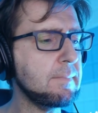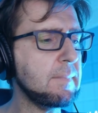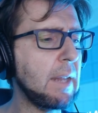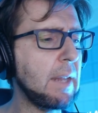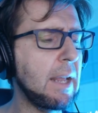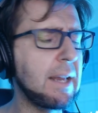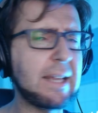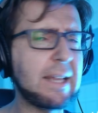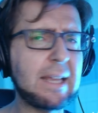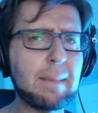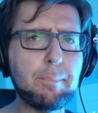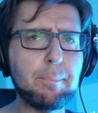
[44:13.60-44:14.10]

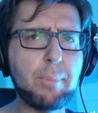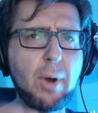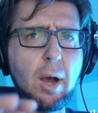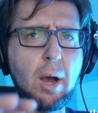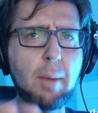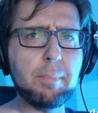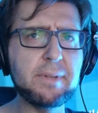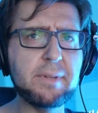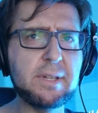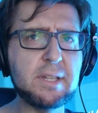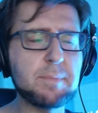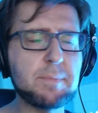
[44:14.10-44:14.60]
like a
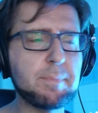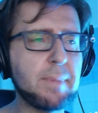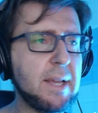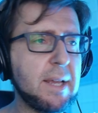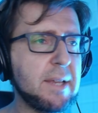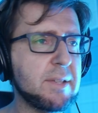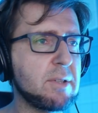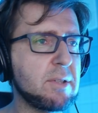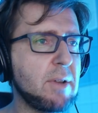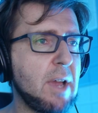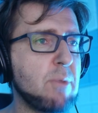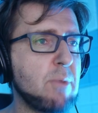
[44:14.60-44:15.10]
bomb display.
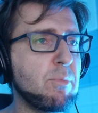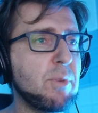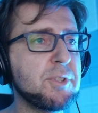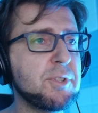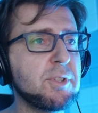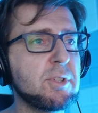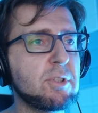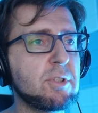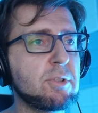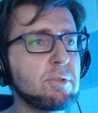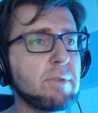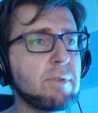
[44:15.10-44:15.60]
So I want
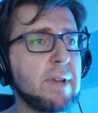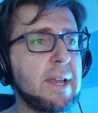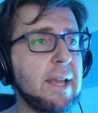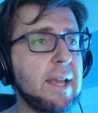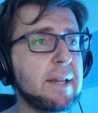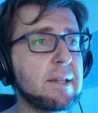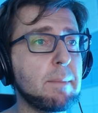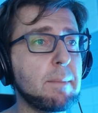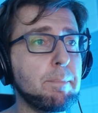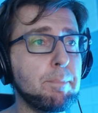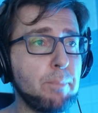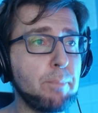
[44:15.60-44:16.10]
you to
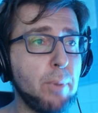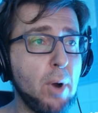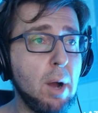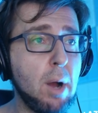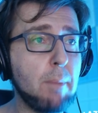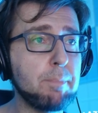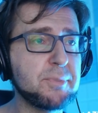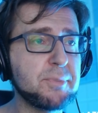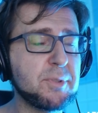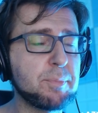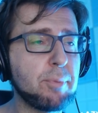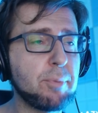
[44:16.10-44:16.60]
create a
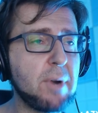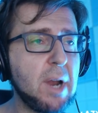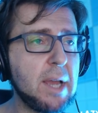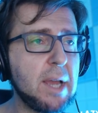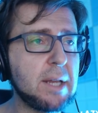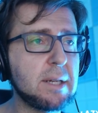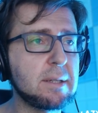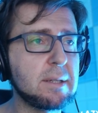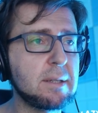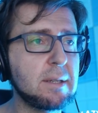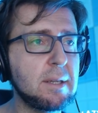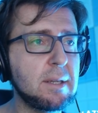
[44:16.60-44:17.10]
bomb
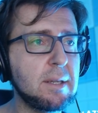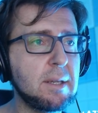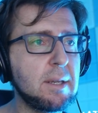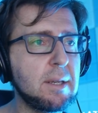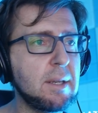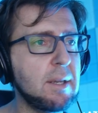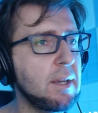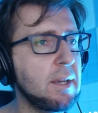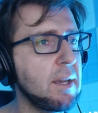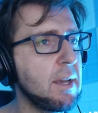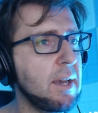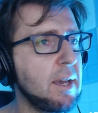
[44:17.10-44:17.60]
sprite
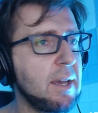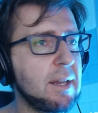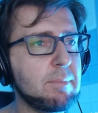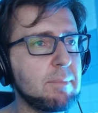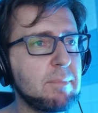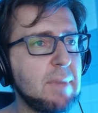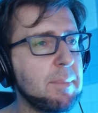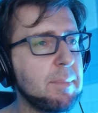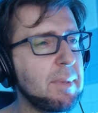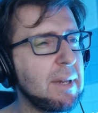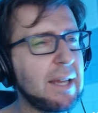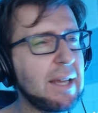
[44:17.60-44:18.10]
and
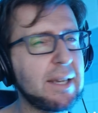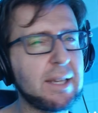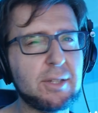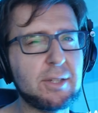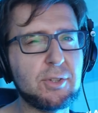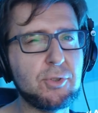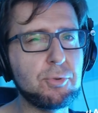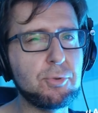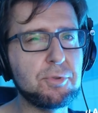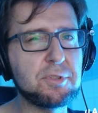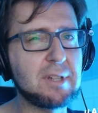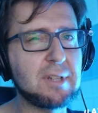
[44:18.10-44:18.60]
maybe like a
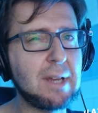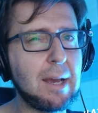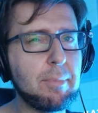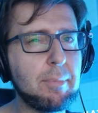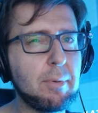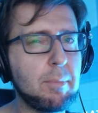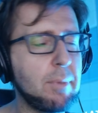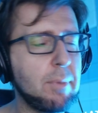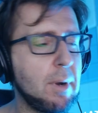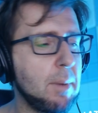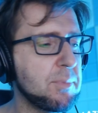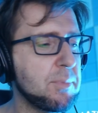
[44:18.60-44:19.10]
used
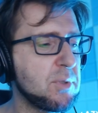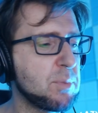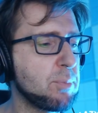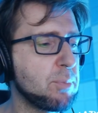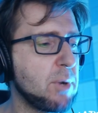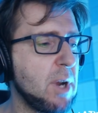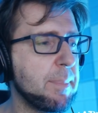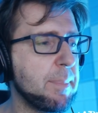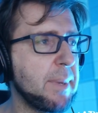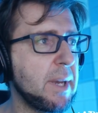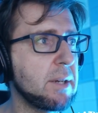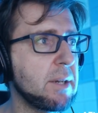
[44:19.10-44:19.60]
up bomb
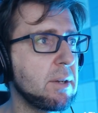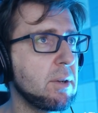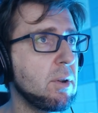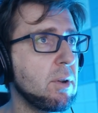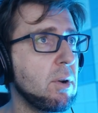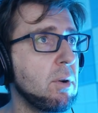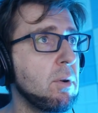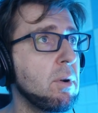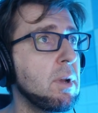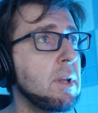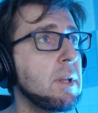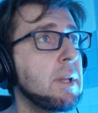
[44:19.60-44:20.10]
sprite, I don't
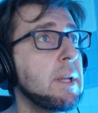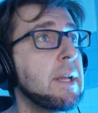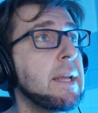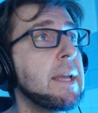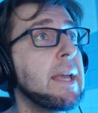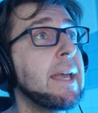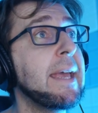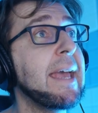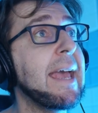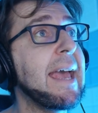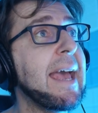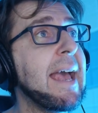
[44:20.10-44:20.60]
know.
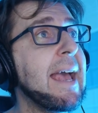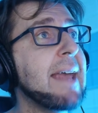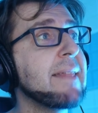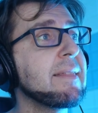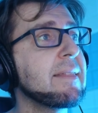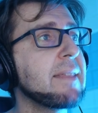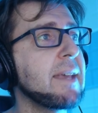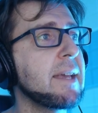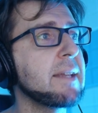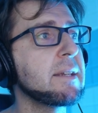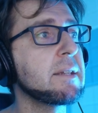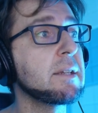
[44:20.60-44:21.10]

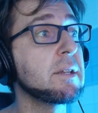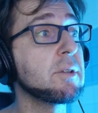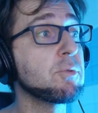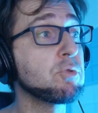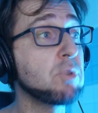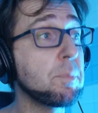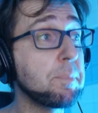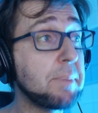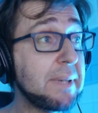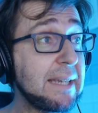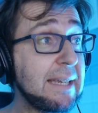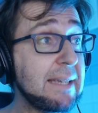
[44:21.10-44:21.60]
And then
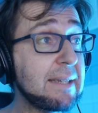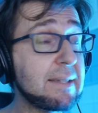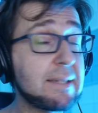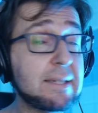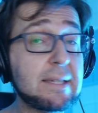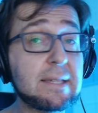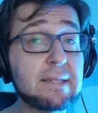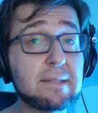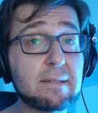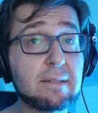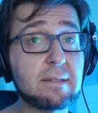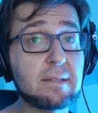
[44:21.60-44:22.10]
repeat
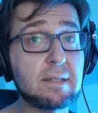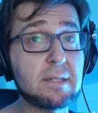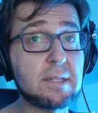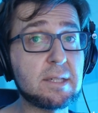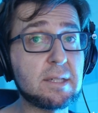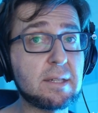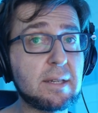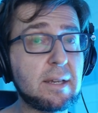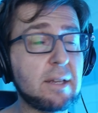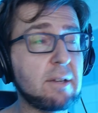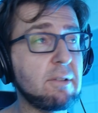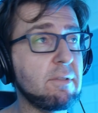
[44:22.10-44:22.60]
this, this
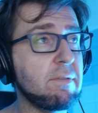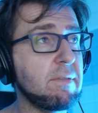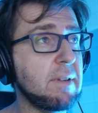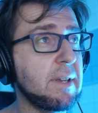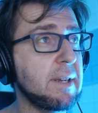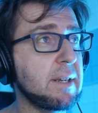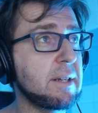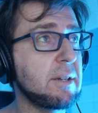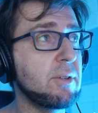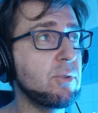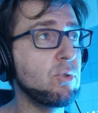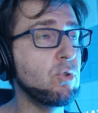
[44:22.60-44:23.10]
kind of
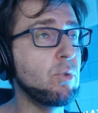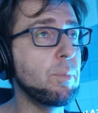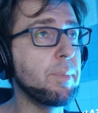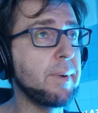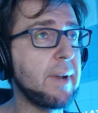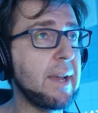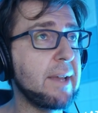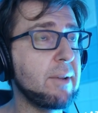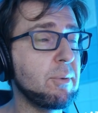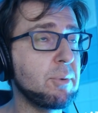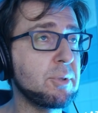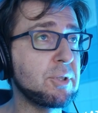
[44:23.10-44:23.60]
like loop.
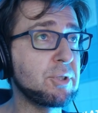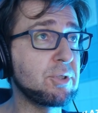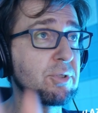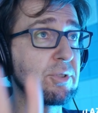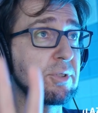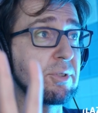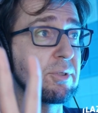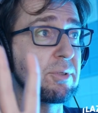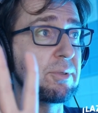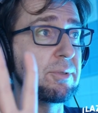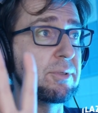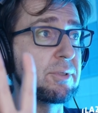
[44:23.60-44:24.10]
I want
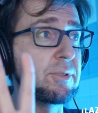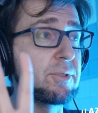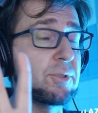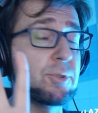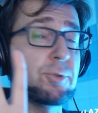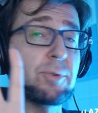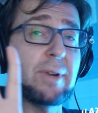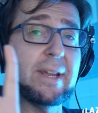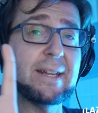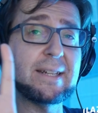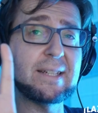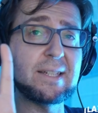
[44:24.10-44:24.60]
you to
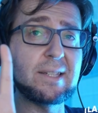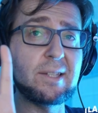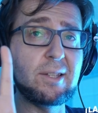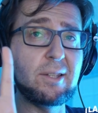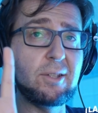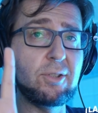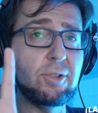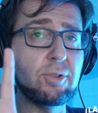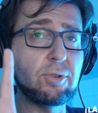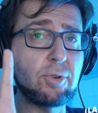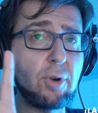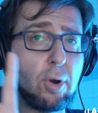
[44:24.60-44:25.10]
create
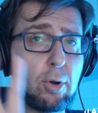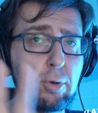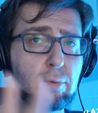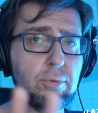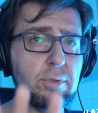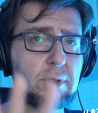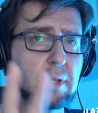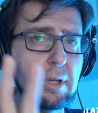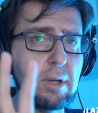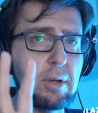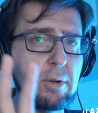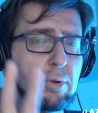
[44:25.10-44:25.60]
your
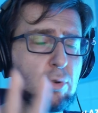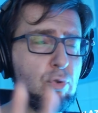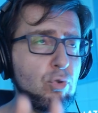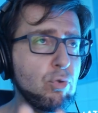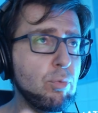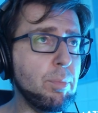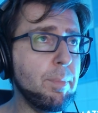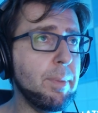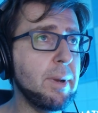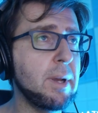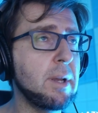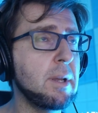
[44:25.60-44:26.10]
own
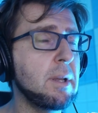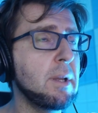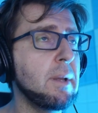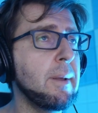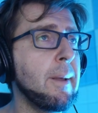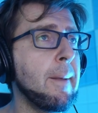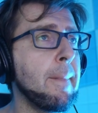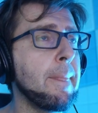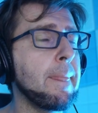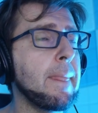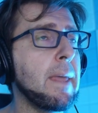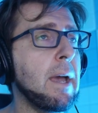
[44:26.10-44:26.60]
loop
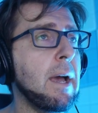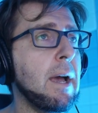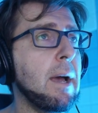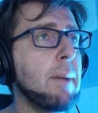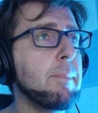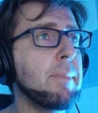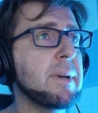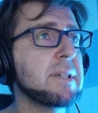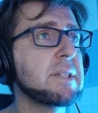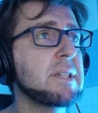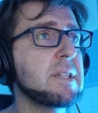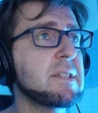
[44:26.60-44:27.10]
uh,
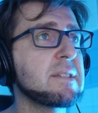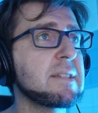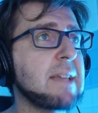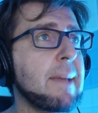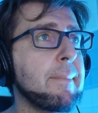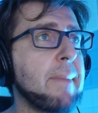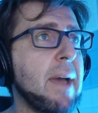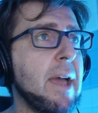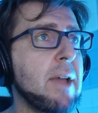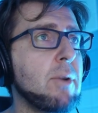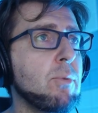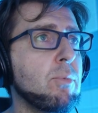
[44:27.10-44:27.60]
but this
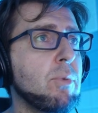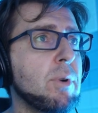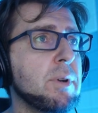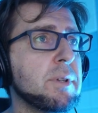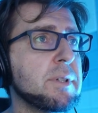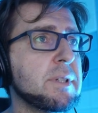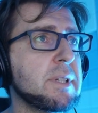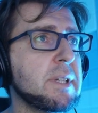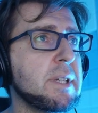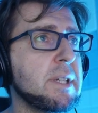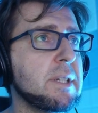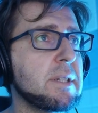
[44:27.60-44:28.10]
time I
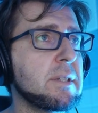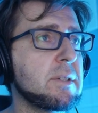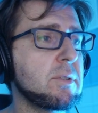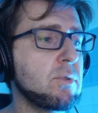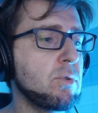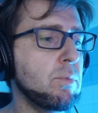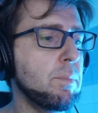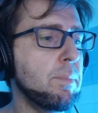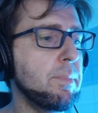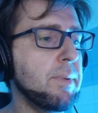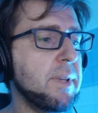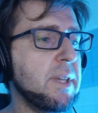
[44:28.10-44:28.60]
want it
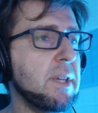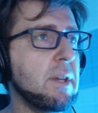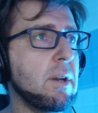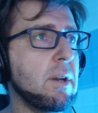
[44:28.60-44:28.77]
to be